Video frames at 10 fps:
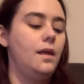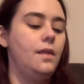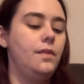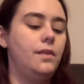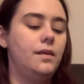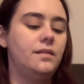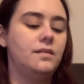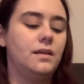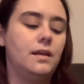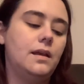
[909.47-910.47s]

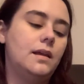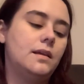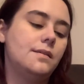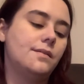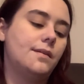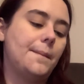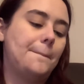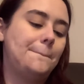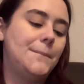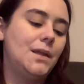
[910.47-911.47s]
This is the
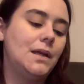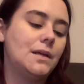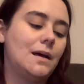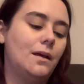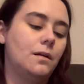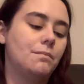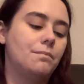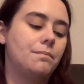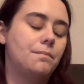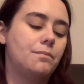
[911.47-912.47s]
Billion Dollar
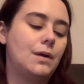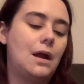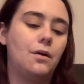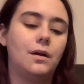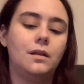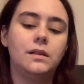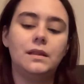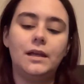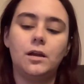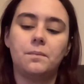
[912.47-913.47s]
Brow
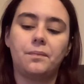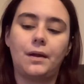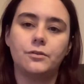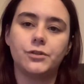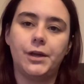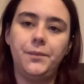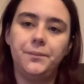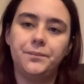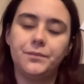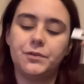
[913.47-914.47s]
Clear Brow Gel.
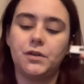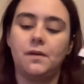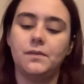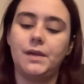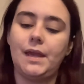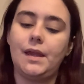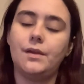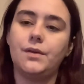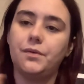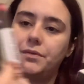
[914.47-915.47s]
So if you
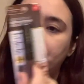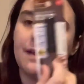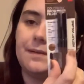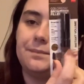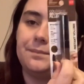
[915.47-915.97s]
can't use the,